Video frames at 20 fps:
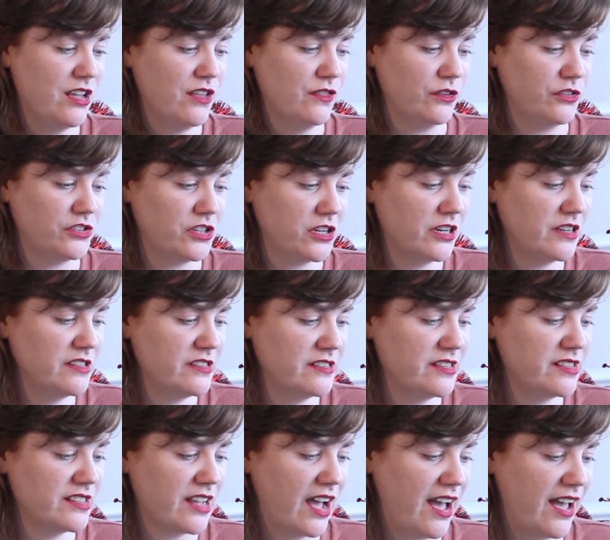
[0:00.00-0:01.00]
The stars in the
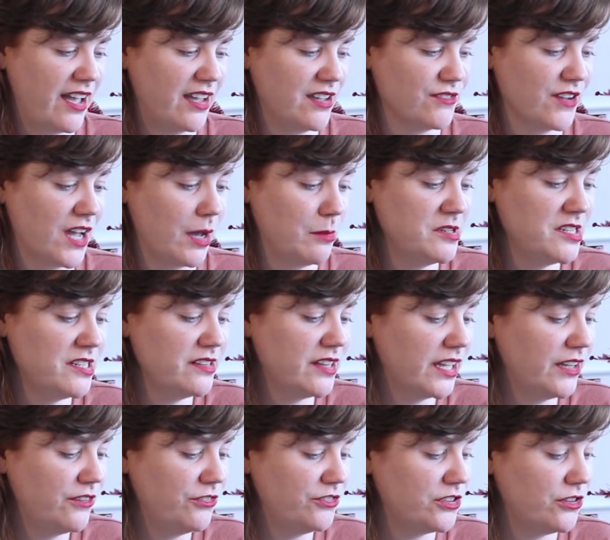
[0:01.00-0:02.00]
sky have come to
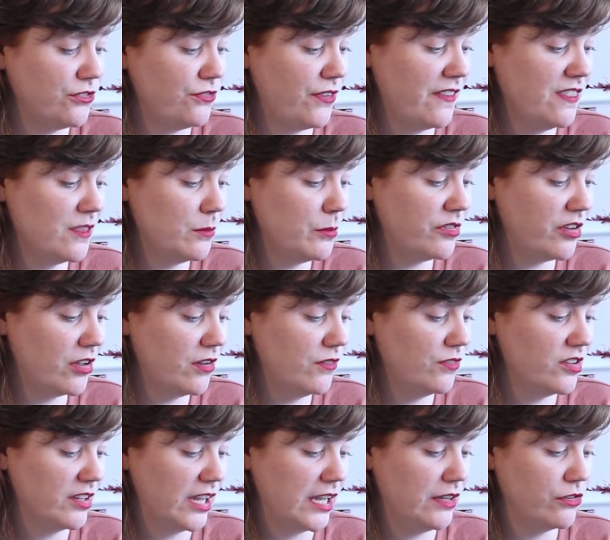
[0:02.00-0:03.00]
life to defend themselves
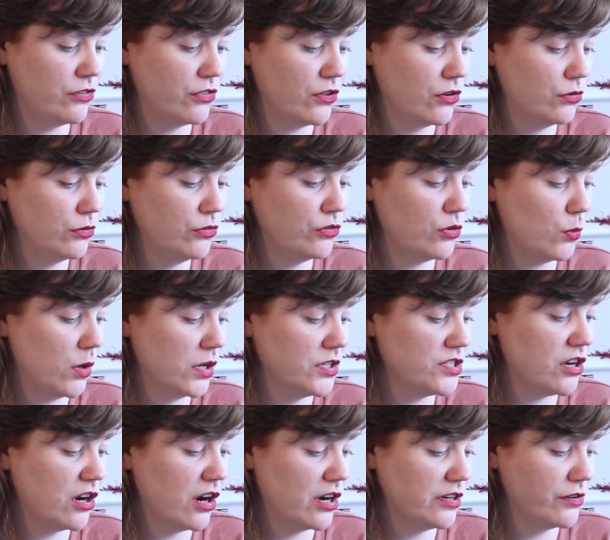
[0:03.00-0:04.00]
against those who want to
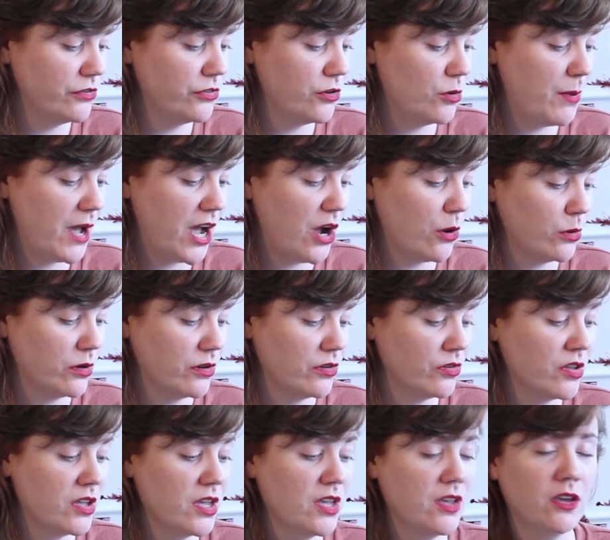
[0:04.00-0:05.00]
harness their
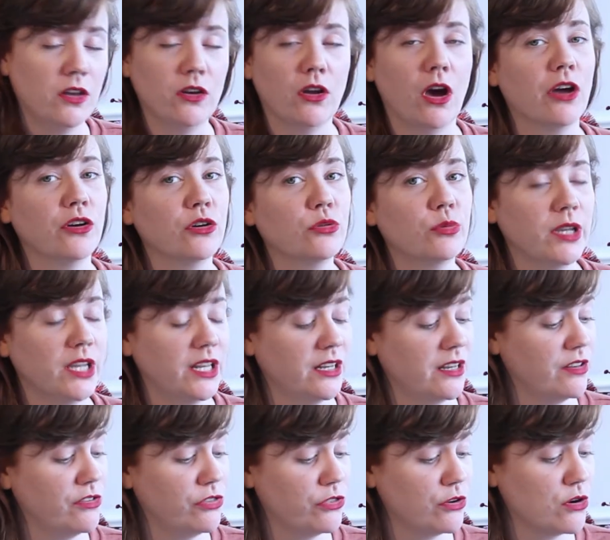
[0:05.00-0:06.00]
powers, and Honorine
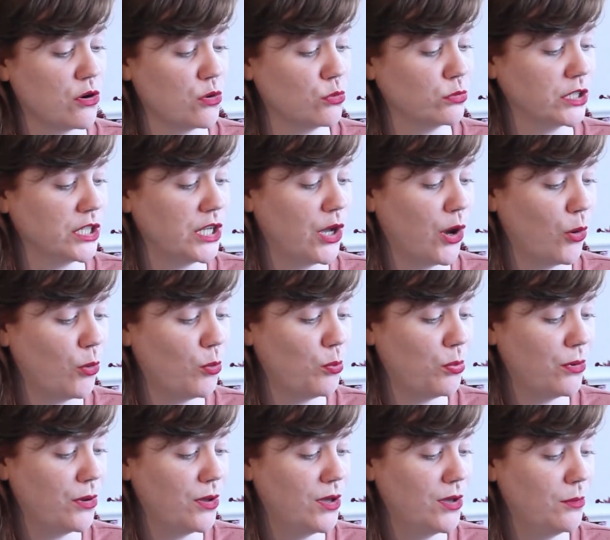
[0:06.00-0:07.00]
is their only hope.
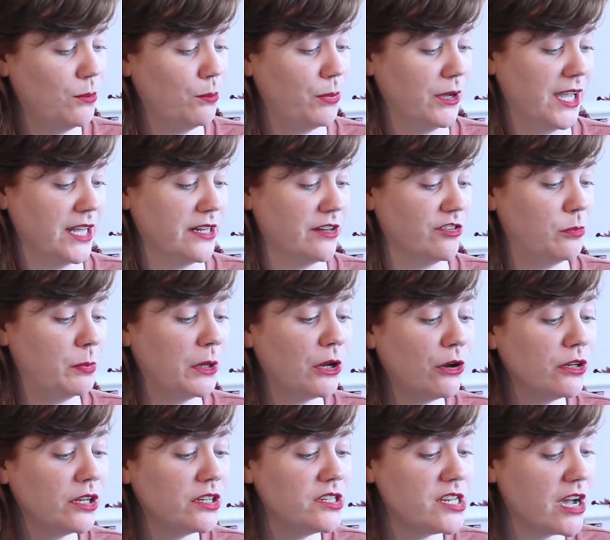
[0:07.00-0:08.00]
But can a
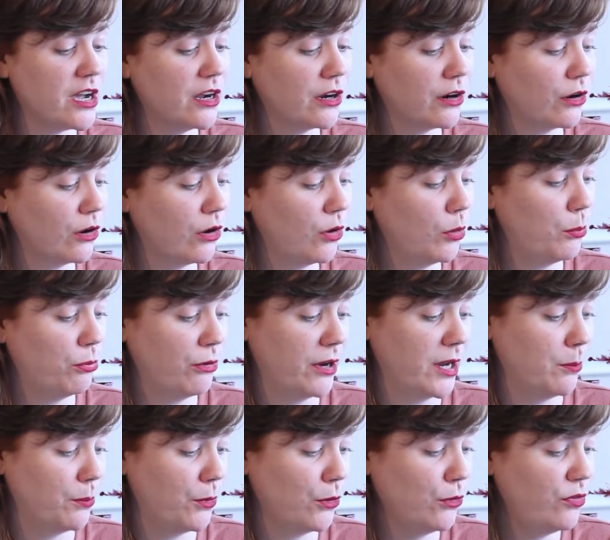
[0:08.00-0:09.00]
spirited young girl
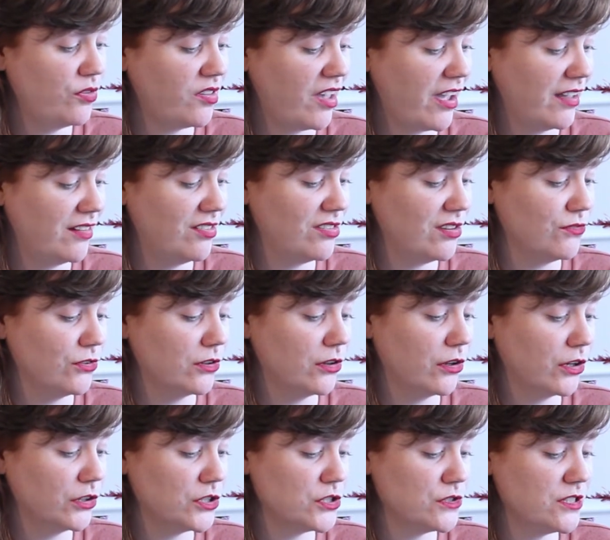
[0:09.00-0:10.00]
bring both sides of a
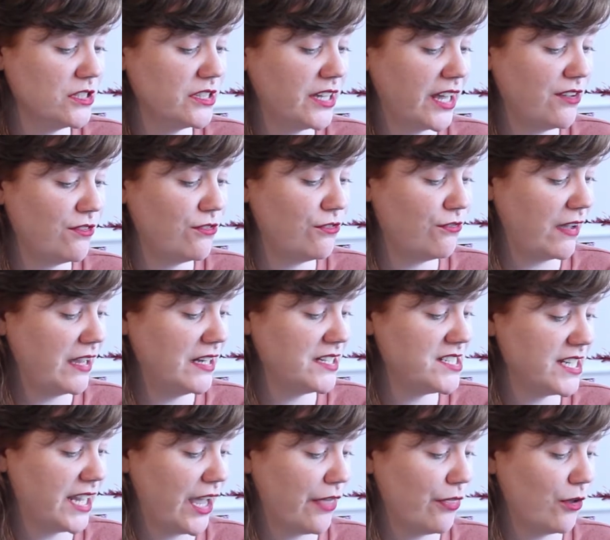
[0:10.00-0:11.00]
larger-than-life fight
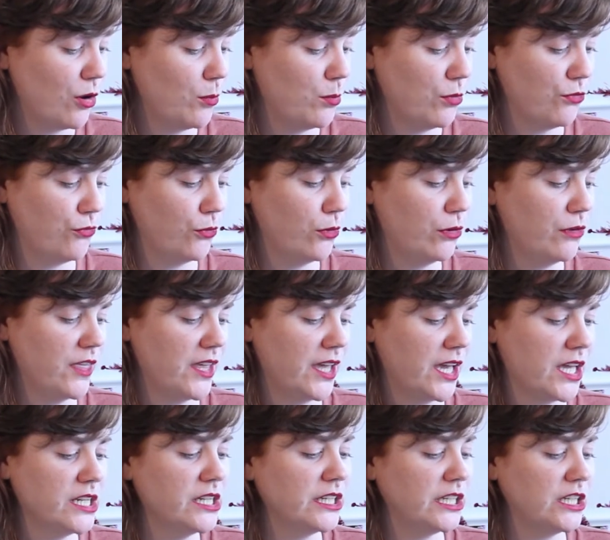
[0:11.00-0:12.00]
together before they
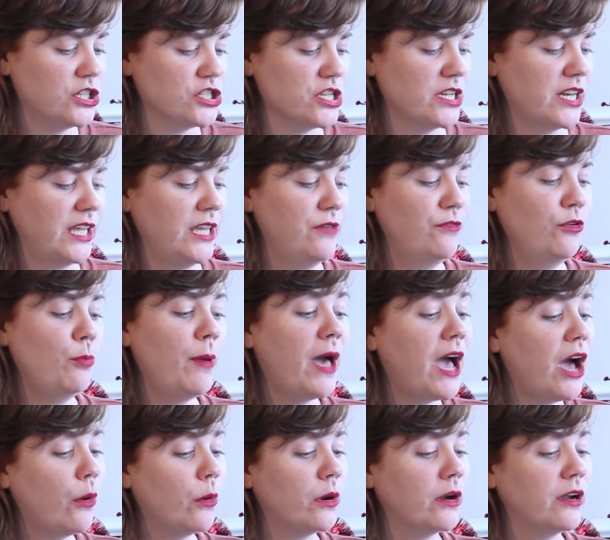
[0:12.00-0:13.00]
unleash an evil
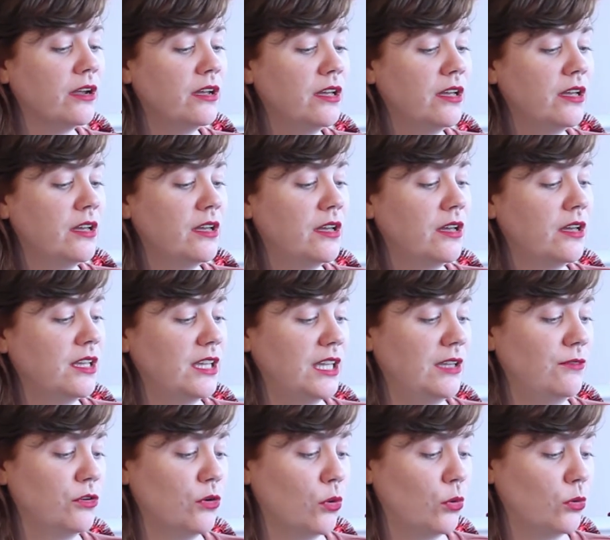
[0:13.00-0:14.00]
power
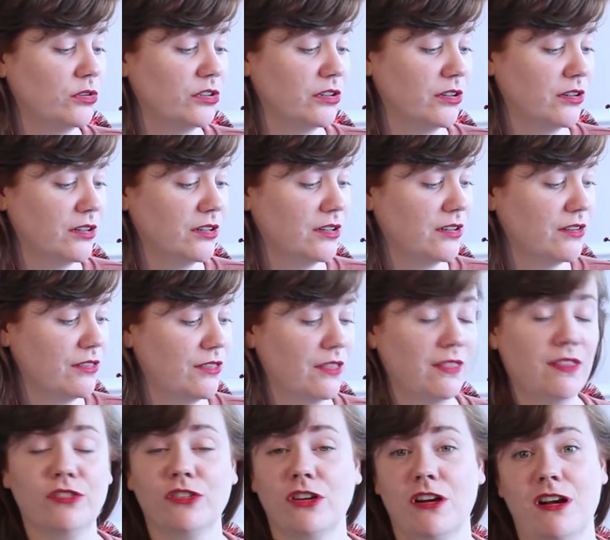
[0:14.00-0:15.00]
even older than
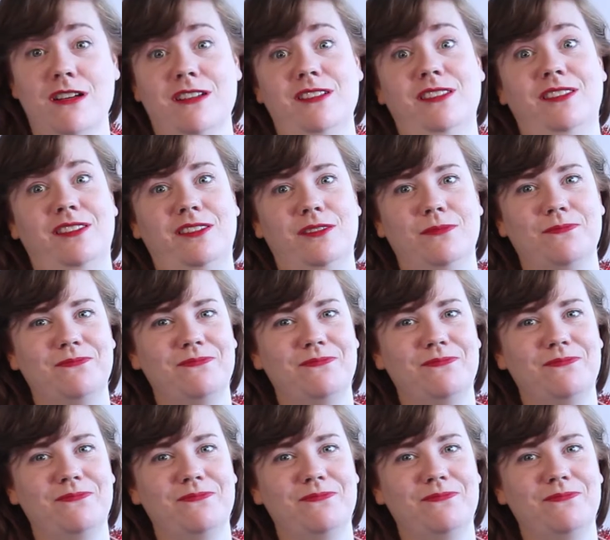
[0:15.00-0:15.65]
the stars?